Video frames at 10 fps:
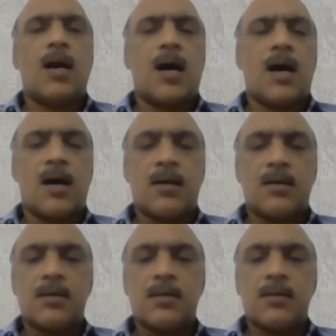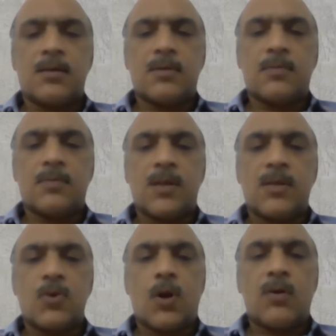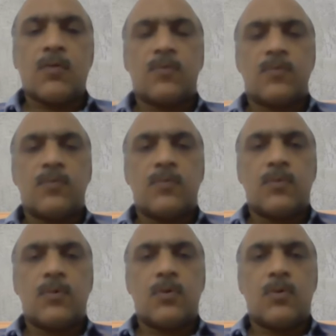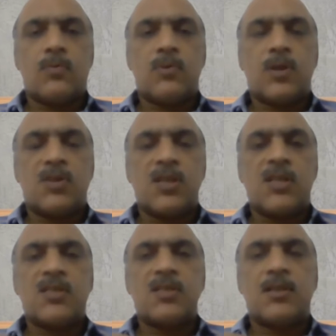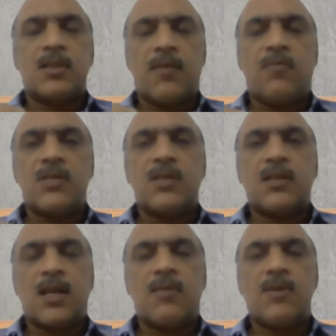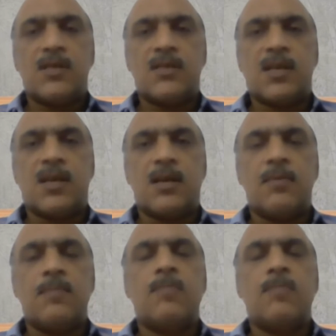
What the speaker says: are, there is not, the trust deficit level is there.